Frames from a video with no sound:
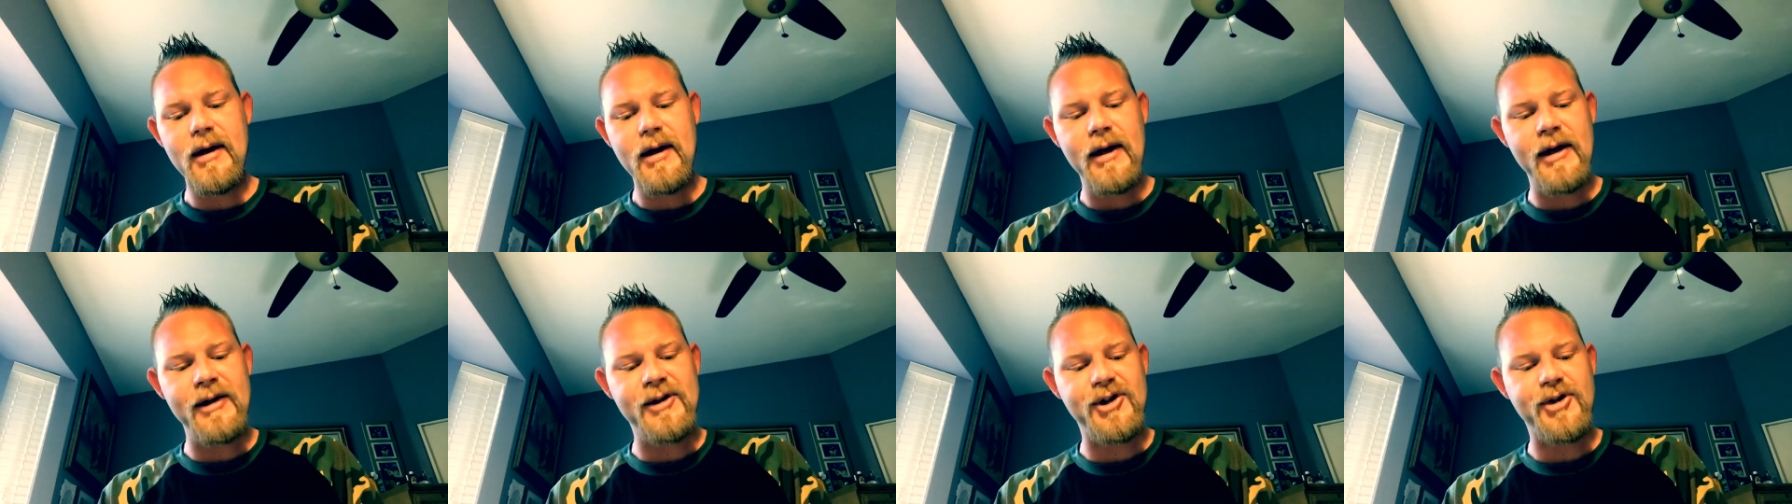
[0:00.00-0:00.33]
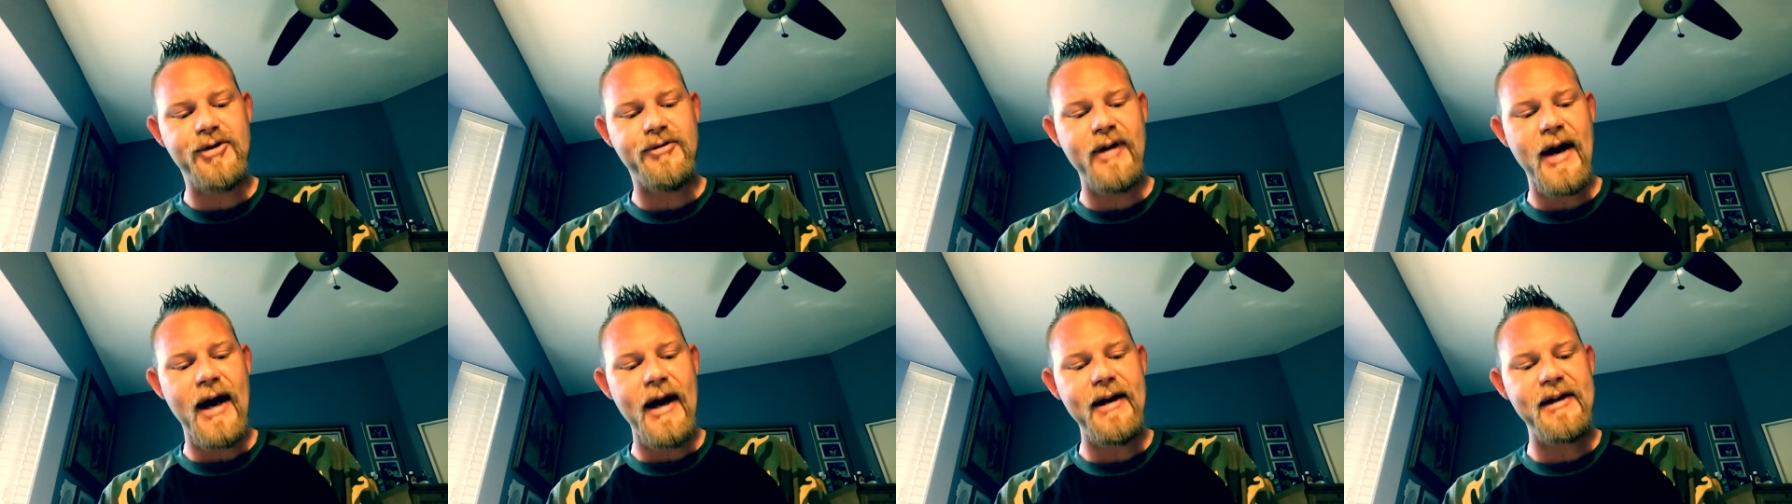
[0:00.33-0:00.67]
It's
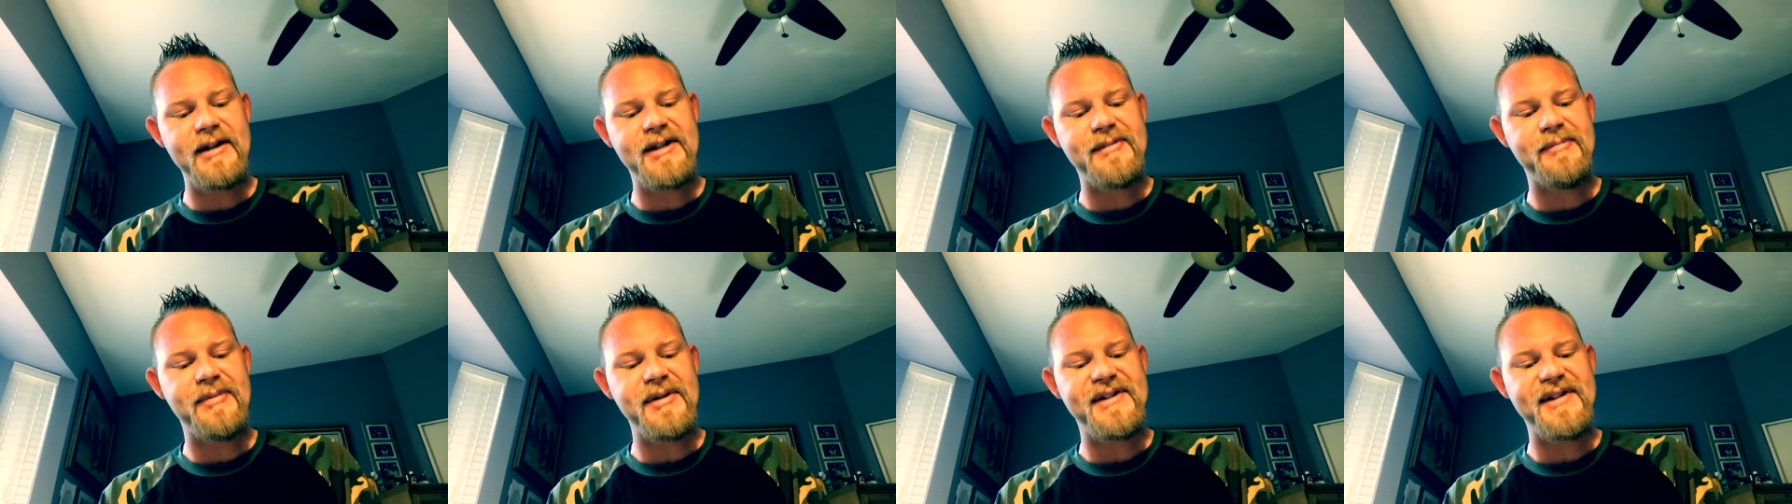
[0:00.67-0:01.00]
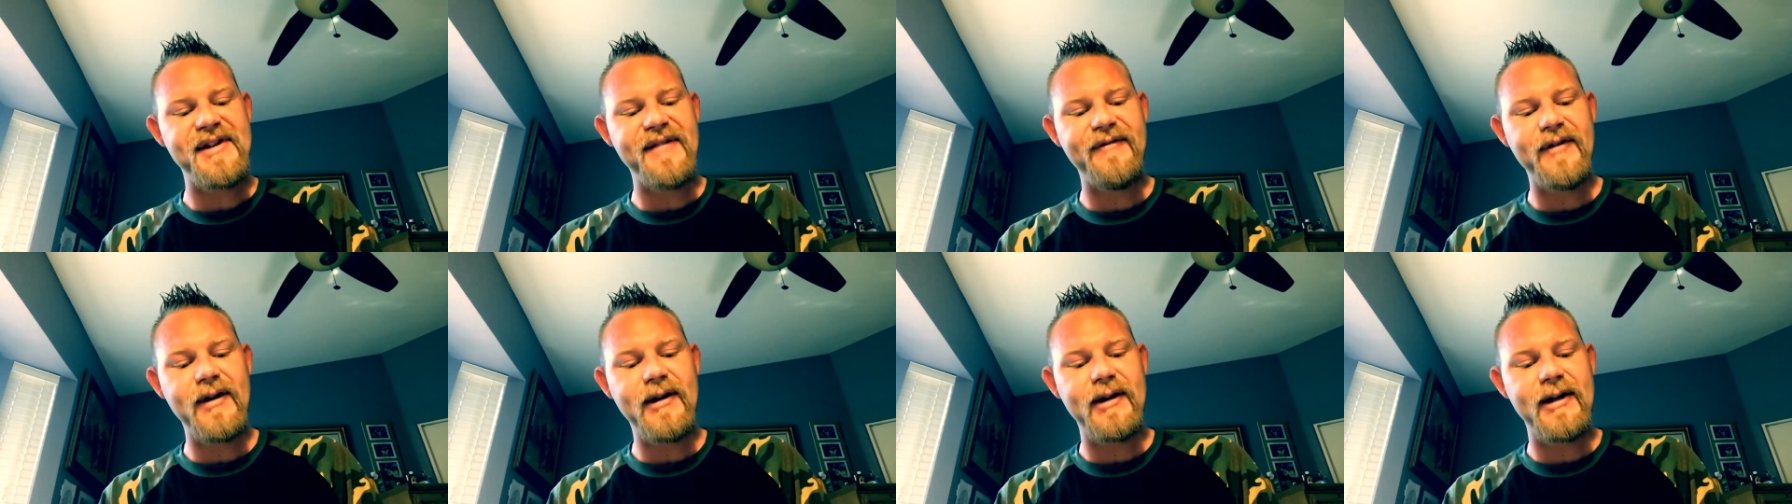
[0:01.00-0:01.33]
created
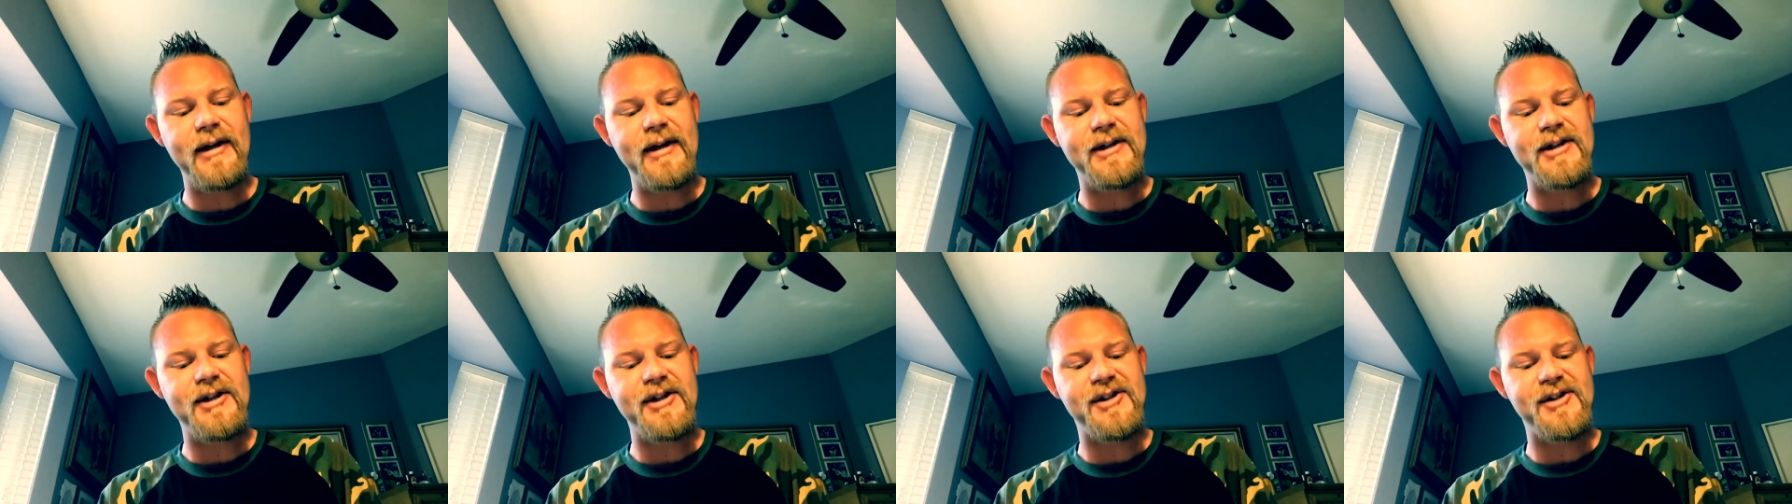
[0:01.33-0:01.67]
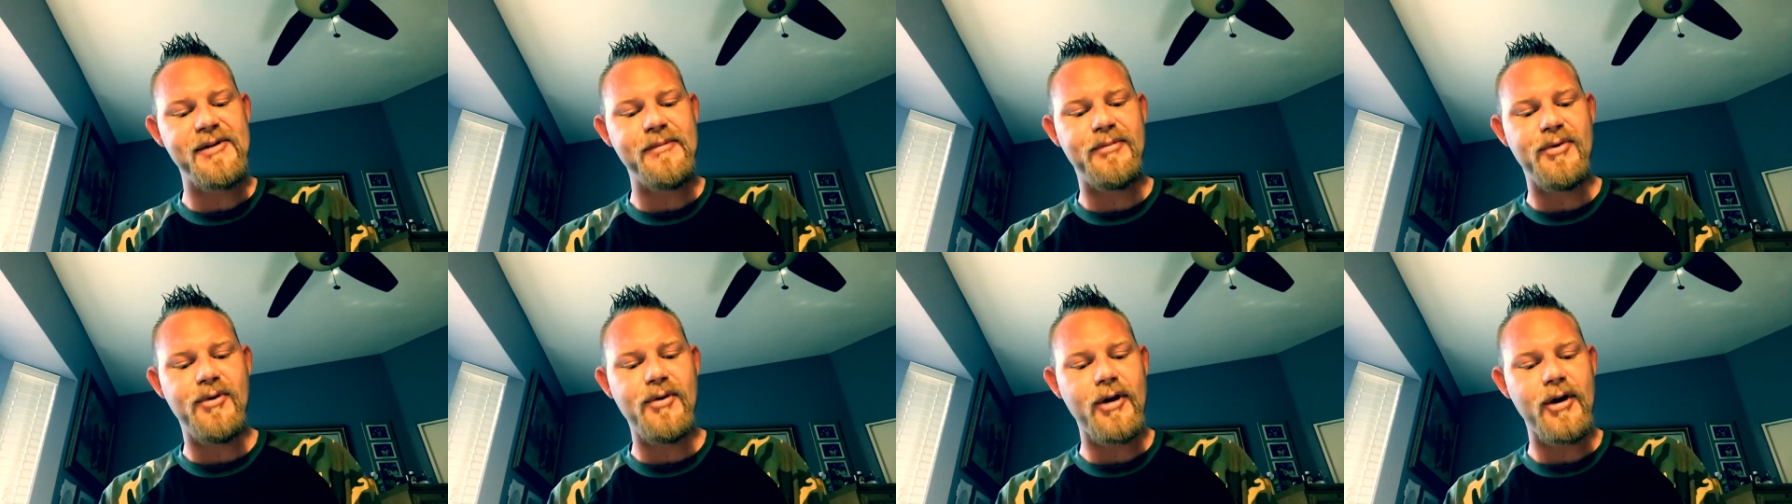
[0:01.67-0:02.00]
specifically to
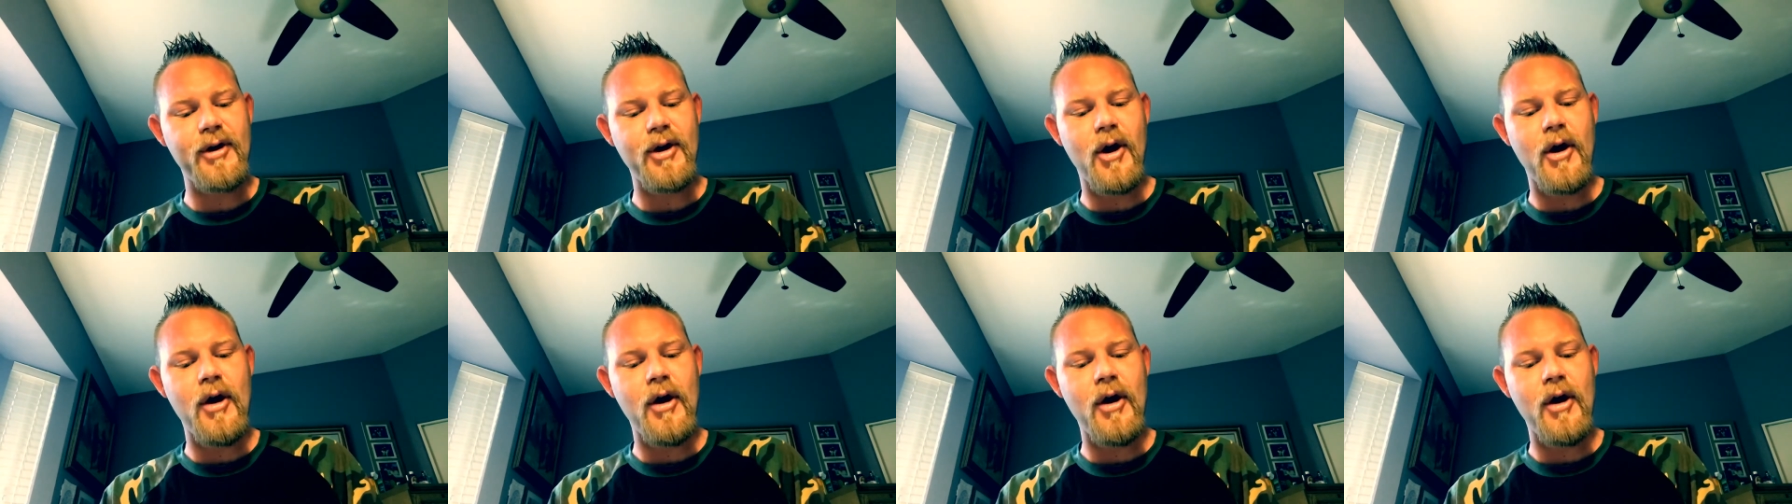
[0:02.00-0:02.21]
support